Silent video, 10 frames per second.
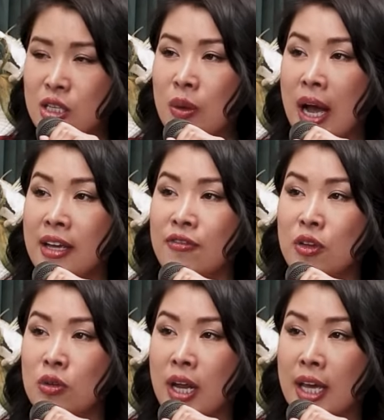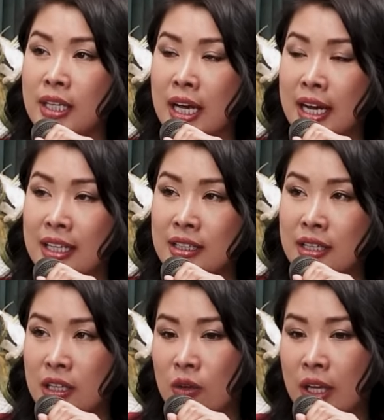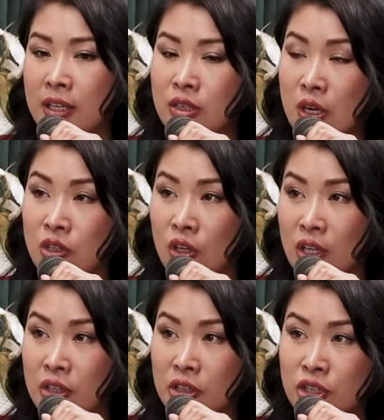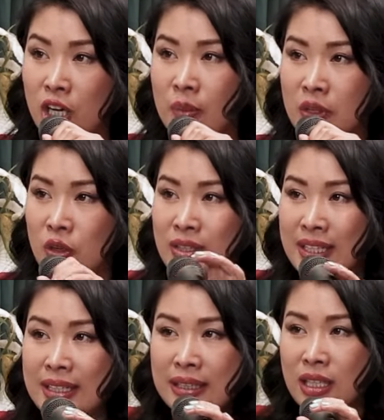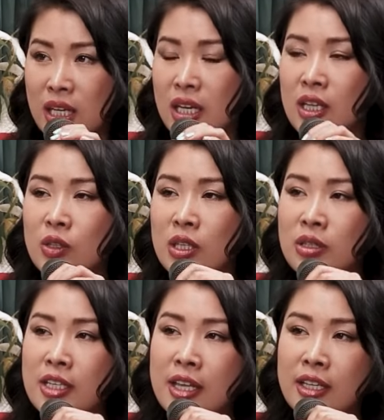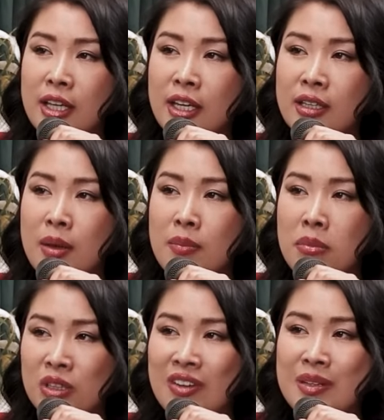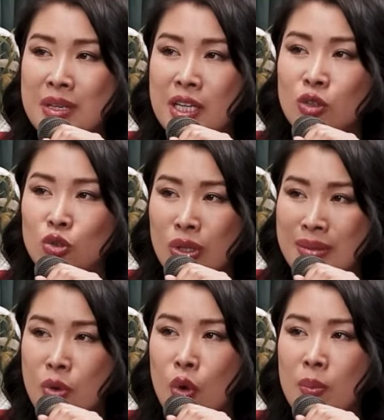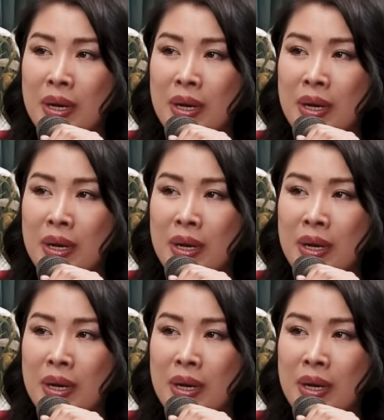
So I feel like I got, you know, like you tell a dog, good job. And the dog's like, eh. You know, so they think they can motivate me into doing more.